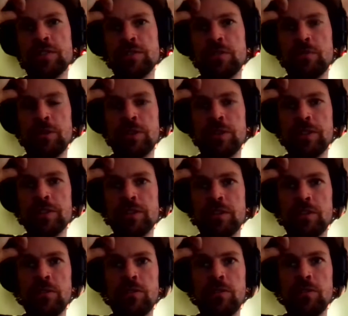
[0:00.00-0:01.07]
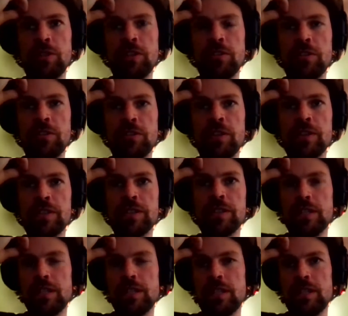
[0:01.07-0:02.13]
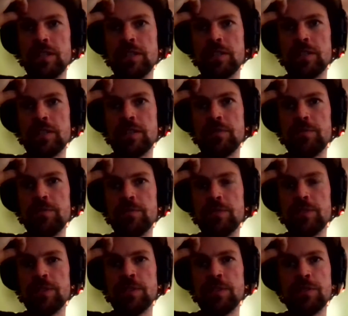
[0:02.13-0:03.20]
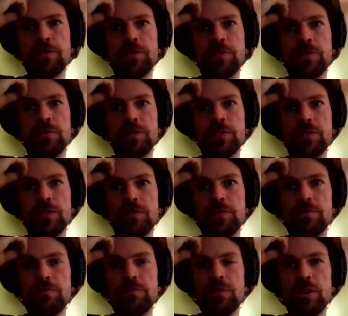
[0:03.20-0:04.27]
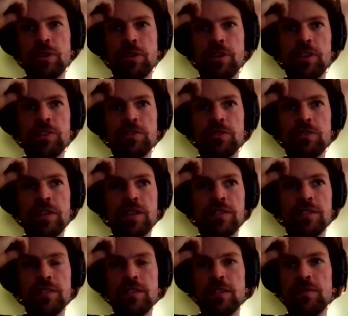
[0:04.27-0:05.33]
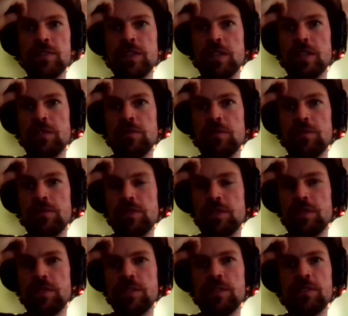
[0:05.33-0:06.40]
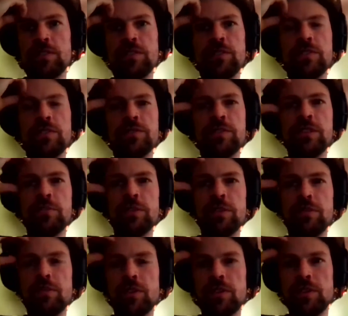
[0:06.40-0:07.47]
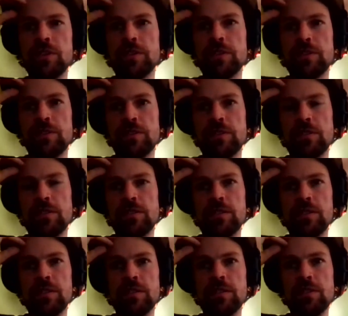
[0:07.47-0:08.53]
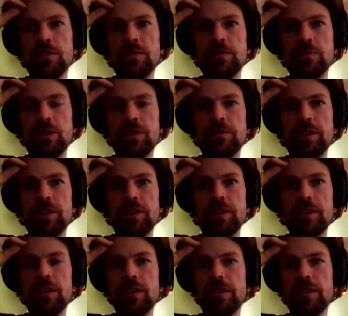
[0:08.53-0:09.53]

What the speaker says: thought, well, let's go all in on this. And so from sort of early 2017, we've just exclusively been focused on augmented reality.